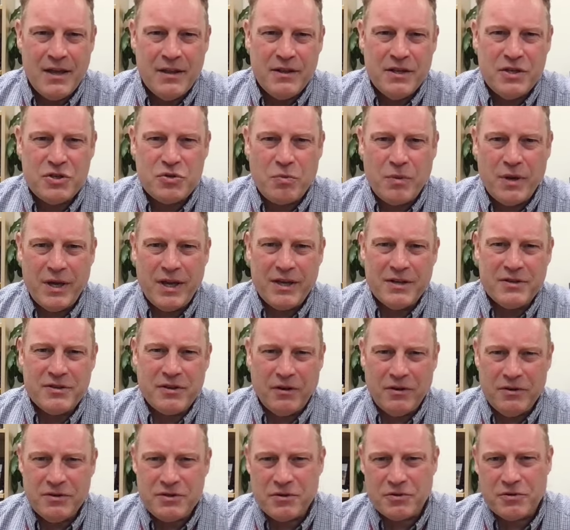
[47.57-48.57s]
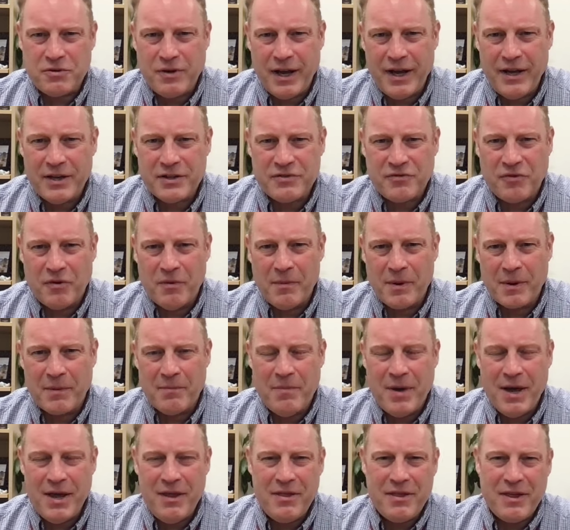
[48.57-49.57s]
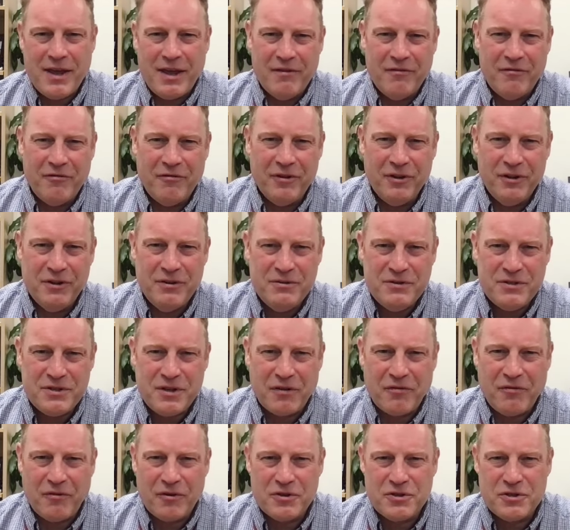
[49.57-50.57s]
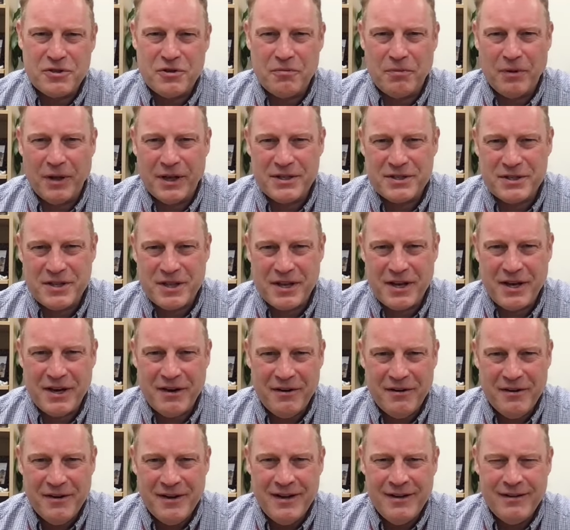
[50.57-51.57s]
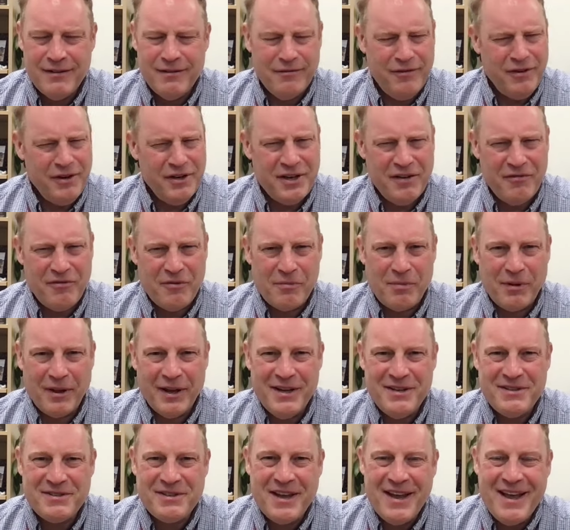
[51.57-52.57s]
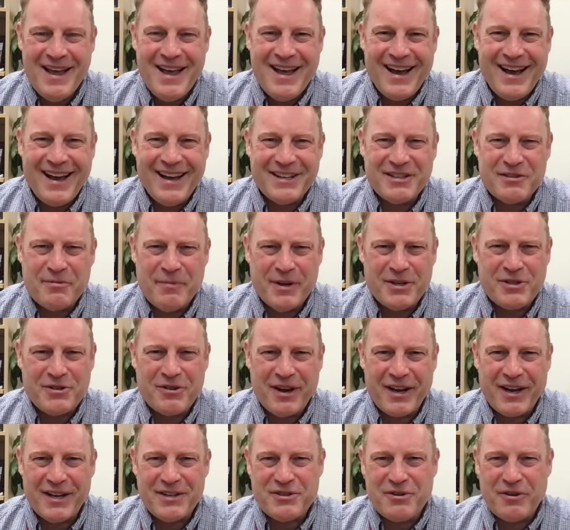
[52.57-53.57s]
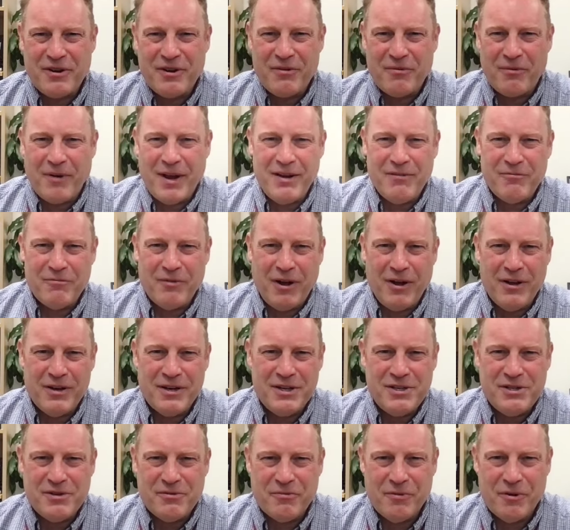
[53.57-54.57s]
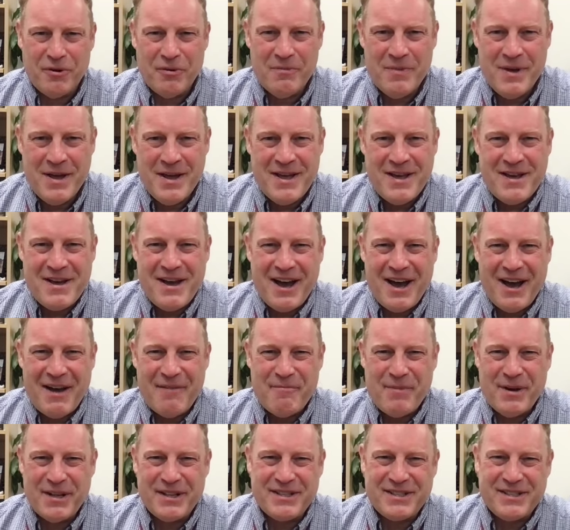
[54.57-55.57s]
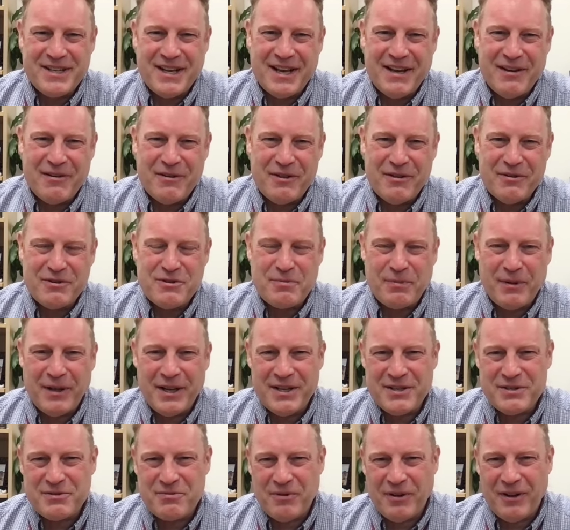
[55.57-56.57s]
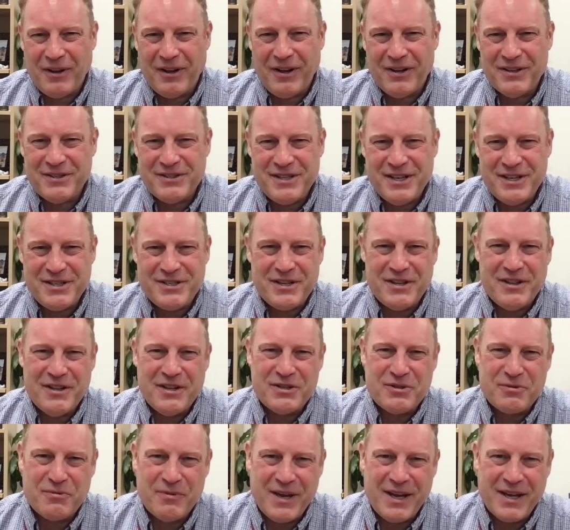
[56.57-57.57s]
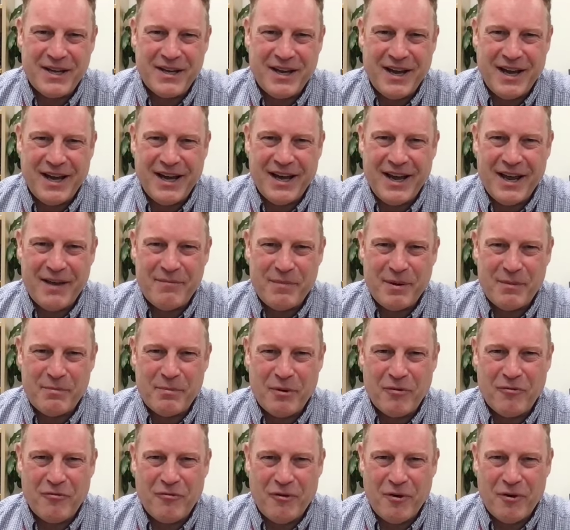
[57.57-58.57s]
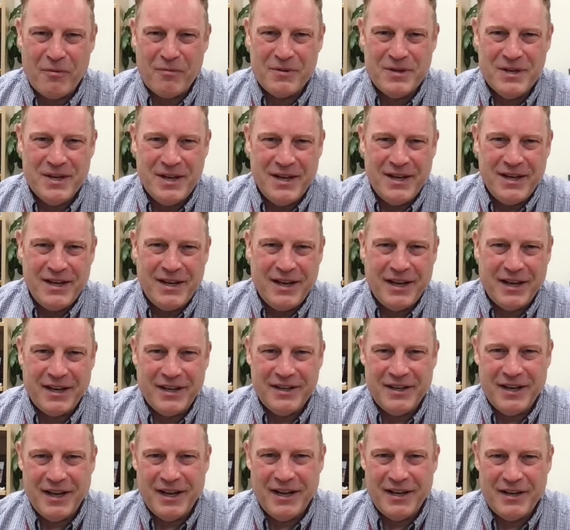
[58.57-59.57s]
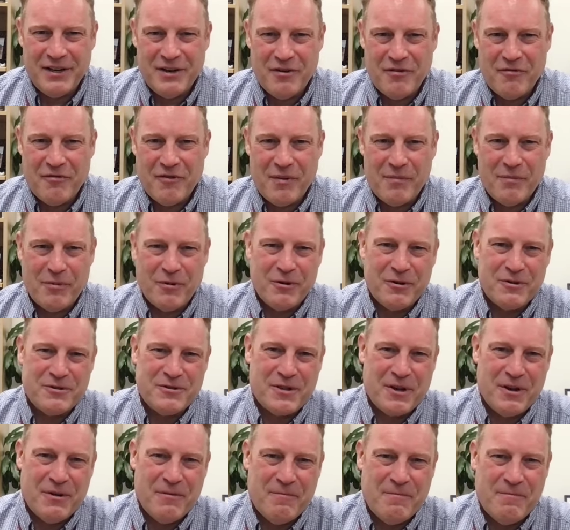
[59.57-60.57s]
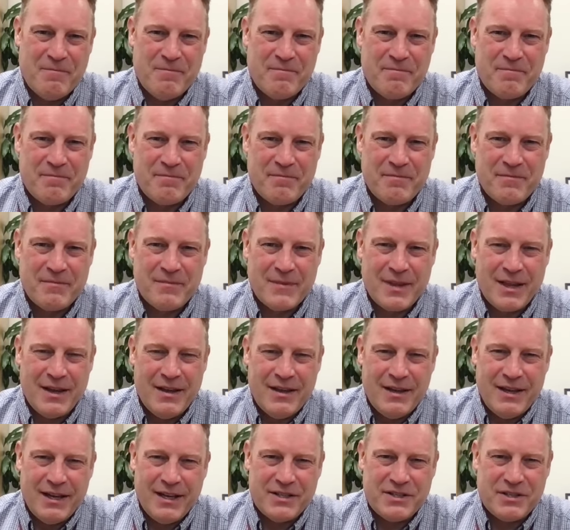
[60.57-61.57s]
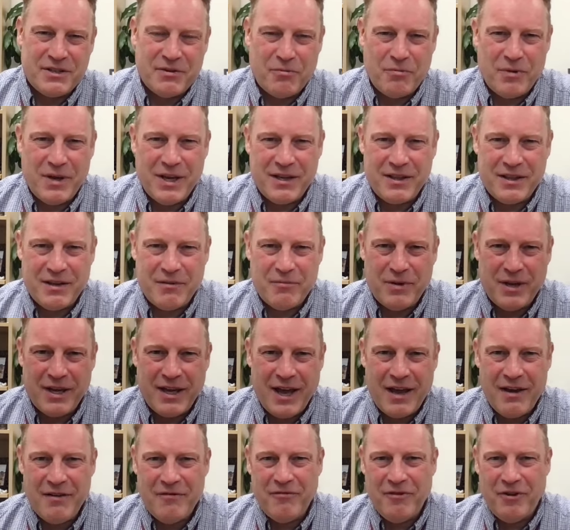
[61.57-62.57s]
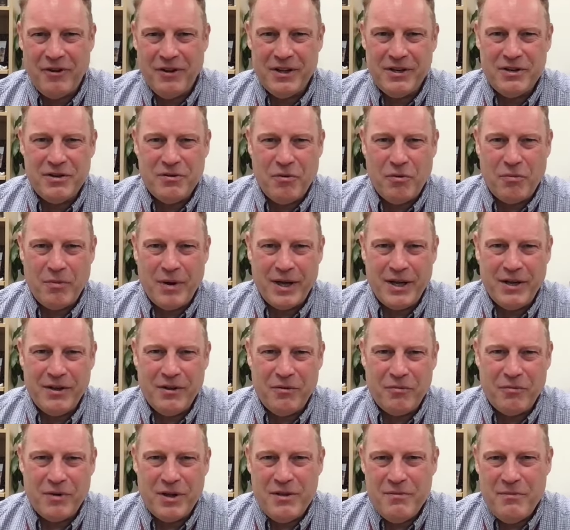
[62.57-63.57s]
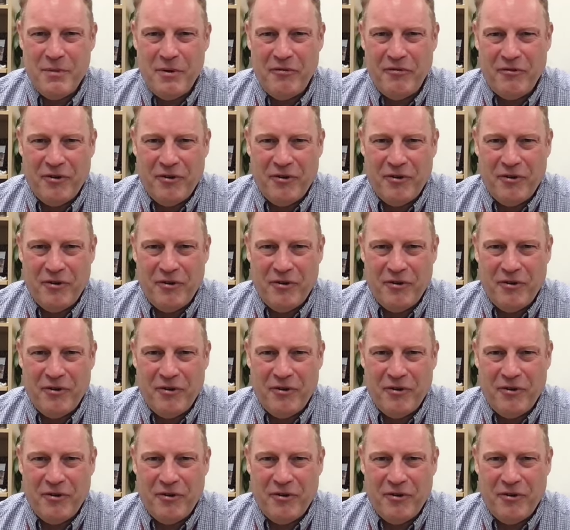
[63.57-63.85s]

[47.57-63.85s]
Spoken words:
This week is also tryouts for Macbeth and Footloose, our first two plays of the year. Very different plays, so make sure, I guess, you're in the right audition room. But those plays will audition this week and be performed in November or so. It's a week that we kind of fall into a regular rhythm of